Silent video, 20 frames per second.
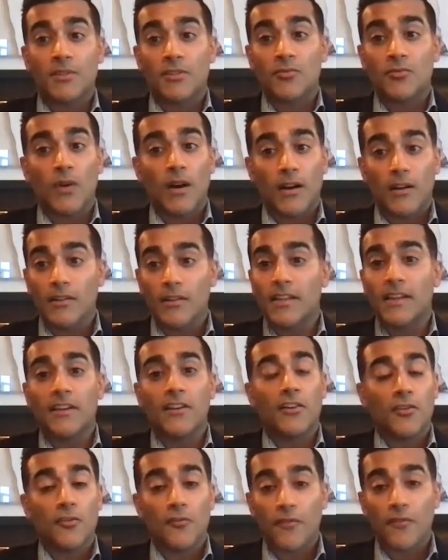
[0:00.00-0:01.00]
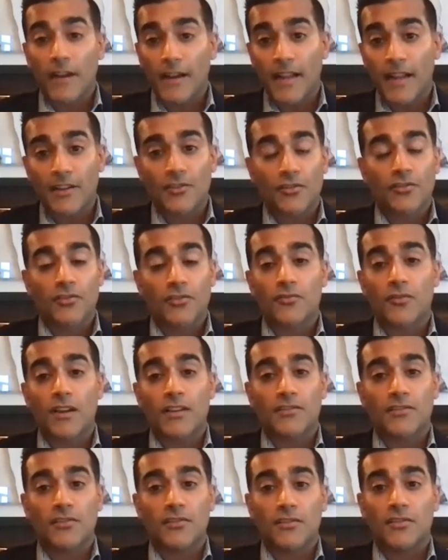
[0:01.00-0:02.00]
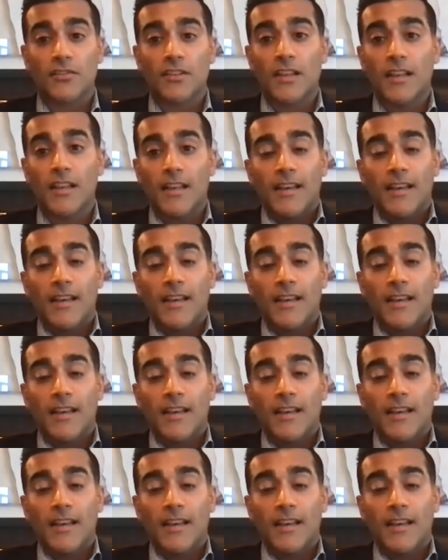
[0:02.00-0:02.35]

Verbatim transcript: as well, leading to new financial stressors.